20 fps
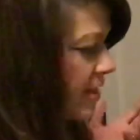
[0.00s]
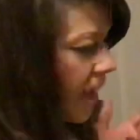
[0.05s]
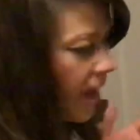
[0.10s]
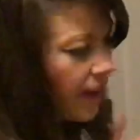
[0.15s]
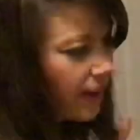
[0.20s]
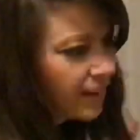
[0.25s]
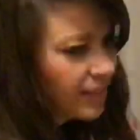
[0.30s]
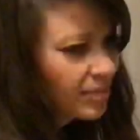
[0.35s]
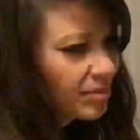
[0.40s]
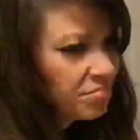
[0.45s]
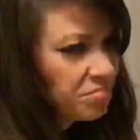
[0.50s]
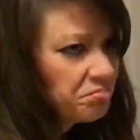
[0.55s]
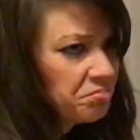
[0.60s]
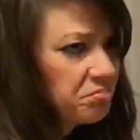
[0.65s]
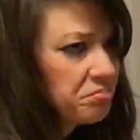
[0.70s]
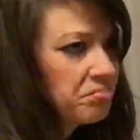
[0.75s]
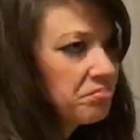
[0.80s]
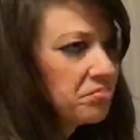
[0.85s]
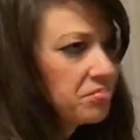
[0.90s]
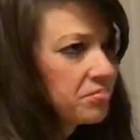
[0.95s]
that
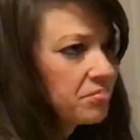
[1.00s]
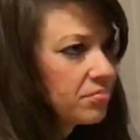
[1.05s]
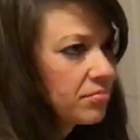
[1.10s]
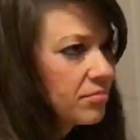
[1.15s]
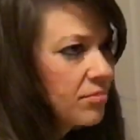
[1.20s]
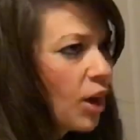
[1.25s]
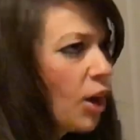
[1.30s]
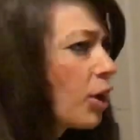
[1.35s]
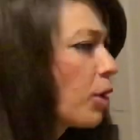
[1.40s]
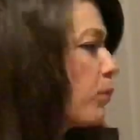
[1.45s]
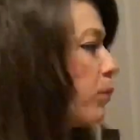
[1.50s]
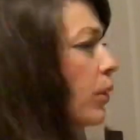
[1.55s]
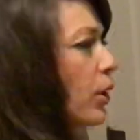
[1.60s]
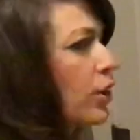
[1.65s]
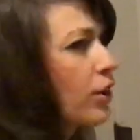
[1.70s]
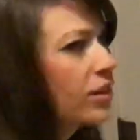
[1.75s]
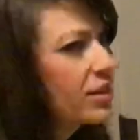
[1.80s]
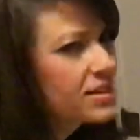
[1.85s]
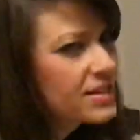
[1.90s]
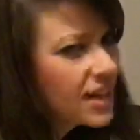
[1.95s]
aren't part
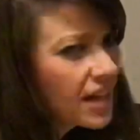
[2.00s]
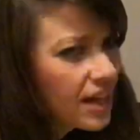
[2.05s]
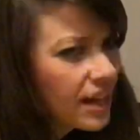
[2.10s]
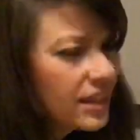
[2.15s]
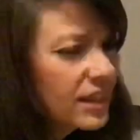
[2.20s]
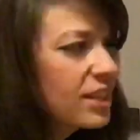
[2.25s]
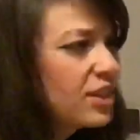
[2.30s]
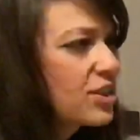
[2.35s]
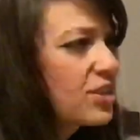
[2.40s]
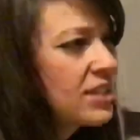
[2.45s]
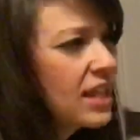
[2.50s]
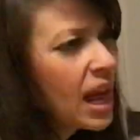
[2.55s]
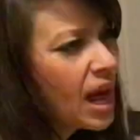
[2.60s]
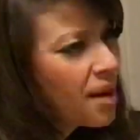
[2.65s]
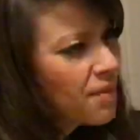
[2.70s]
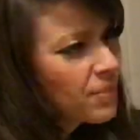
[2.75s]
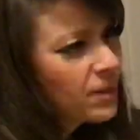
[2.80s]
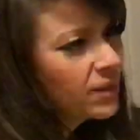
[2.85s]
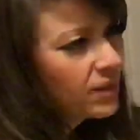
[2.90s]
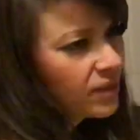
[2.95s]
of the day, they just
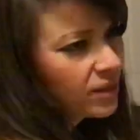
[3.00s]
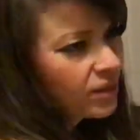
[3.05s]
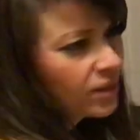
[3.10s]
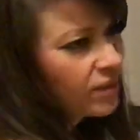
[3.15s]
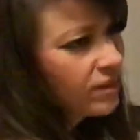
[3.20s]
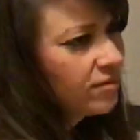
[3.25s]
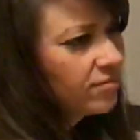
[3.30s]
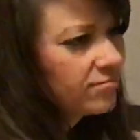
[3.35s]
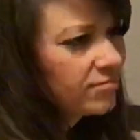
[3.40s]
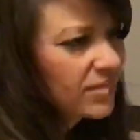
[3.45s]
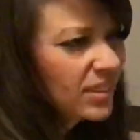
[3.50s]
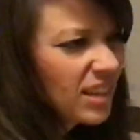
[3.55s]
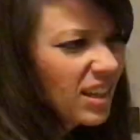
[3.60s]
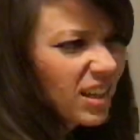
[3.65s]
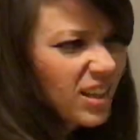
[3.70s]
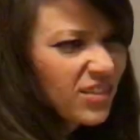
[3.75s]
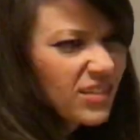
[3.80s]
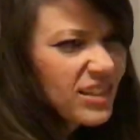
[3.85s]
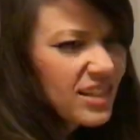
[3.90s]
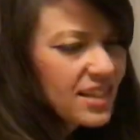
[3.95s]
happen and they're
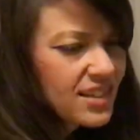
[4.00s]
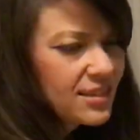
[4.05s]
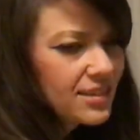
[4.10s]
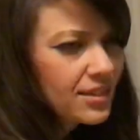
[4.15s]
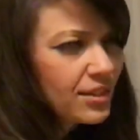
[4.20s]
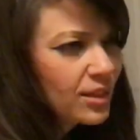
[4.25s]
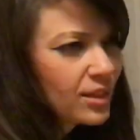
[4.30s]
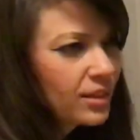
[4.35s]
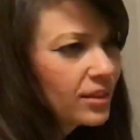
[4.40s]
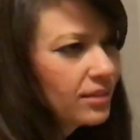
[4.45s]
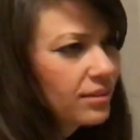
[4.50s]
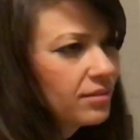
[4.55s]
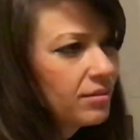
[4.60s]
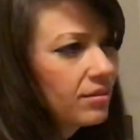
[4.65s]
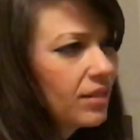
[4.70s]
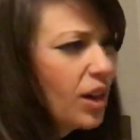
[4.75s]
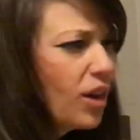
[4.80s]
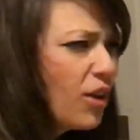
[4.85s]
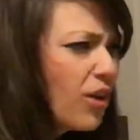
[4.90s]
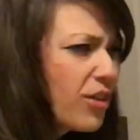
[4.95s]
kind of a nice little,
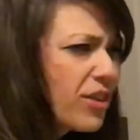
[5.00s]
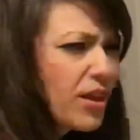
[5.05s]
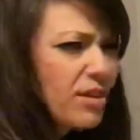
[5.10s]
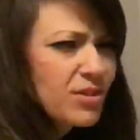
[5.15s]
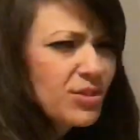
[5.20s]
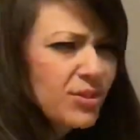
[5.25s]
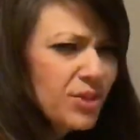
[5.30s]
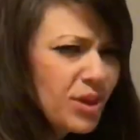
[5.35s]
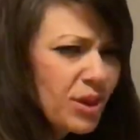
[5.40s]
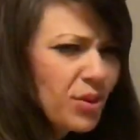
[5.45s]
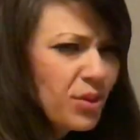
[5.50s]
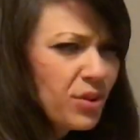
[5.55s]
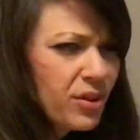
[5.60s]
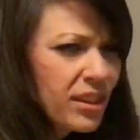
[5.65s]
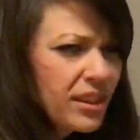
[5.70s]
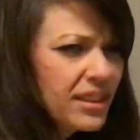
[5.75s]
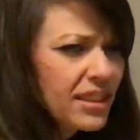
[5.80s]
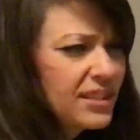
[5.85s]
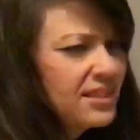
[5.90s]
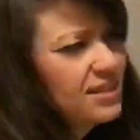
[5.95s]
oh, that was really cool
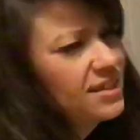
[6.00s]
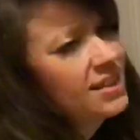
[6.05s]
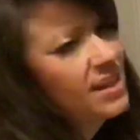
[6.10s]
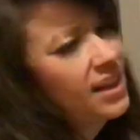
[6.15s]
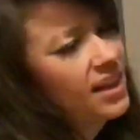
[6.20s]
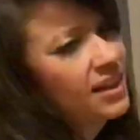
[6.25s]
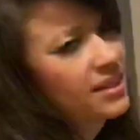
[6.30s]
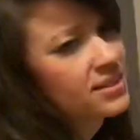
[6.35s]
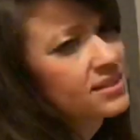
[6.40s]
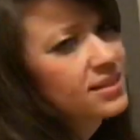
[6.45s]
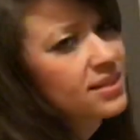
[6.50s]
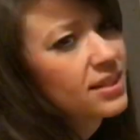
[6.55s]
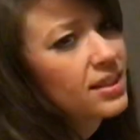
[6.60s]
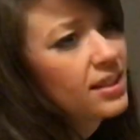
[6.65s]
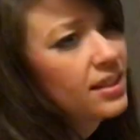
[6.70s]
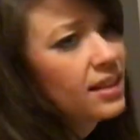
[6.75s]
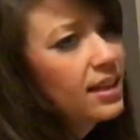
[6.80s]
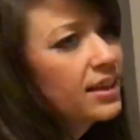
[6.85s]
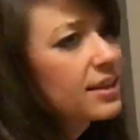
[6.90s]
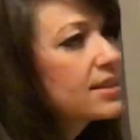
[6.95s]
that they did that.
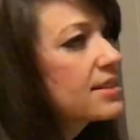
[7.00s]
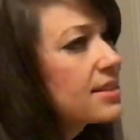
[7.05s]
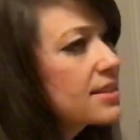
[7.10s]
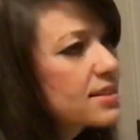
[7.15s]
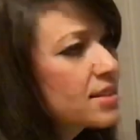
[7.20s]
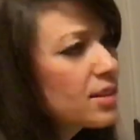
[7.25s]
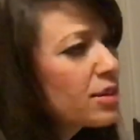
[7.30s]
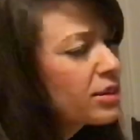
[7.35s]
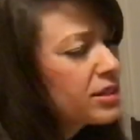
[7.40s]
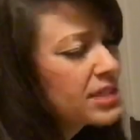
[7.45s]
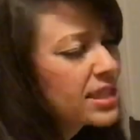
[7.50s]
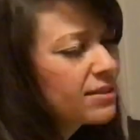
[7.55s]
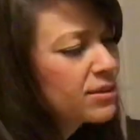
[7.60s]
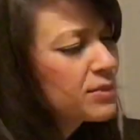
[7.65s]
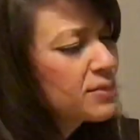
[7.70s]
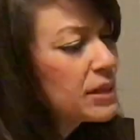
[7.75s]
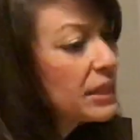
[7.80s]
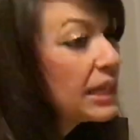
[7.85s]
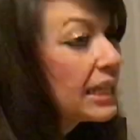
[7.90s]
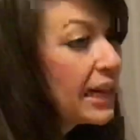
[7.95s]
And it doesn't always have to
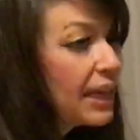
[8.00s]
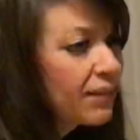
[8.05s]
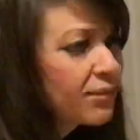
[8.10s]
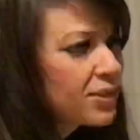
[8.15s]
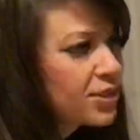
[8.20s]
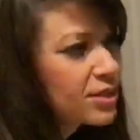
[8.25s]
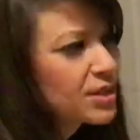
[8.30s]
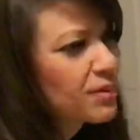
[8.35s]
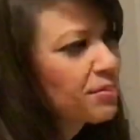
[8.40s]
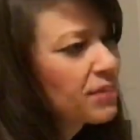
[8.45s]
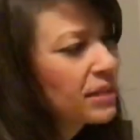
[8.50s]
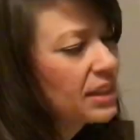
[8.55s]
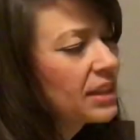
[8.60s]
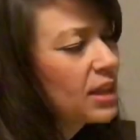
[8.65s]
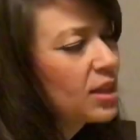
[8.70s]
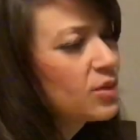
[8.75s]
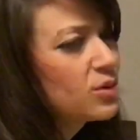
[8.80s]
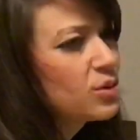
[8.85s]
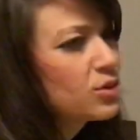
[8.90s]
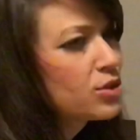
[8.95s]
be a gift or something
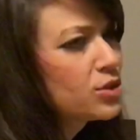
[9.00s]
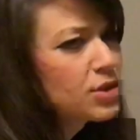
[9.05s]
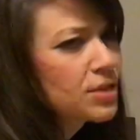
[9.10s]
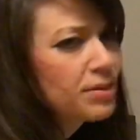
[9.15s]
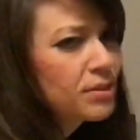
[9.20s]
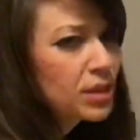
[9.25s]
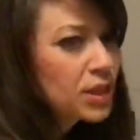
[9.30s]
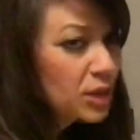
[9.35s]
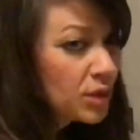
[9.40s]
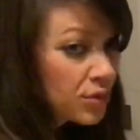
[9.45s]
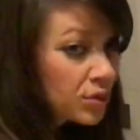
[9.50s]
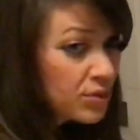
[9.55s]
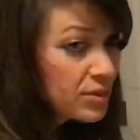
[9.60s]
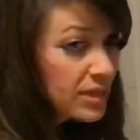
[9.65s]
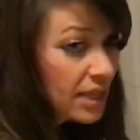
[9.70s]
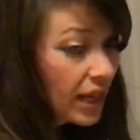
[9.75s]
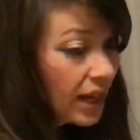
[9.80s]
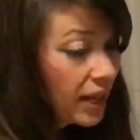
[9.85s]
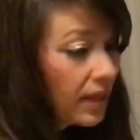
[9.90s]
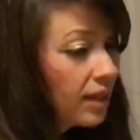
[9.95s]
that you do, just something that you
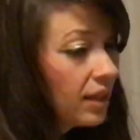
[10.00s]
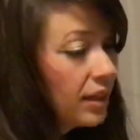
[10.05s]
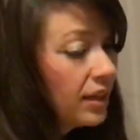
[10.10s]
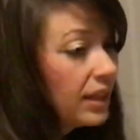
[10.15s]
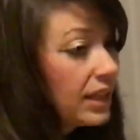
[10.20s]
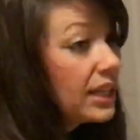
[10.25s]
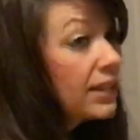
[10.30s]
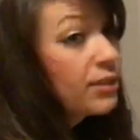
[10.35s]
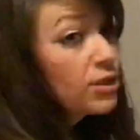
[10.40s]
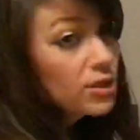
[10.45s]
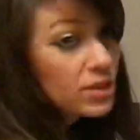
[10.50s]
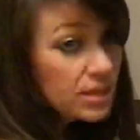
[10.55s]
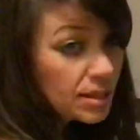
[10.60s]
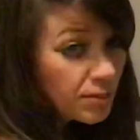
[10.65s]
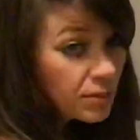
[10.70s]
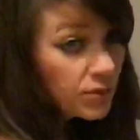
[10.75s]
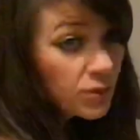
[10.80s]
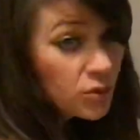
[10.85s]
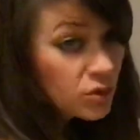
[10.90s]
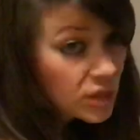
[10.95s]
say. Even though some
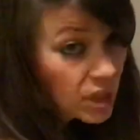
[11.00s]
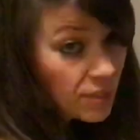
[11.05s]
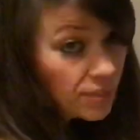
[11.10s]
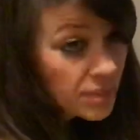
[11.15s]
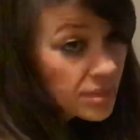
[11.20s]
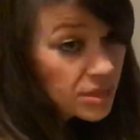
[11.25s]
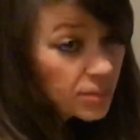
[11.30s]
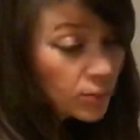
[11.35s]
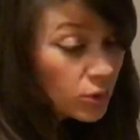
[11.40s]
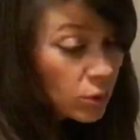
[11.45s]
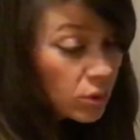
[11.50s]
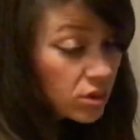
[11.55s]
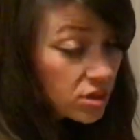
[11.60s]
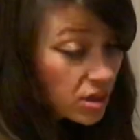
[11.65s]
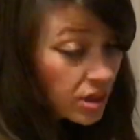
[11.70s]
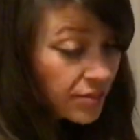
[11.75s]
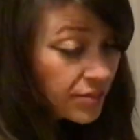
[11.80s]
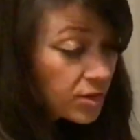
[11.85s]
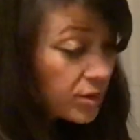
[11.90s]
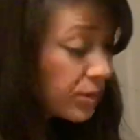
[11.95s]
of you do give me some cool
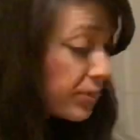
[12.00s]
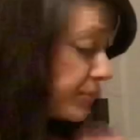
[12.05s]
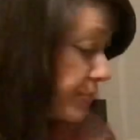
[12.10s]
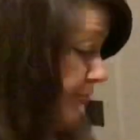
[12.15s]
stuff too.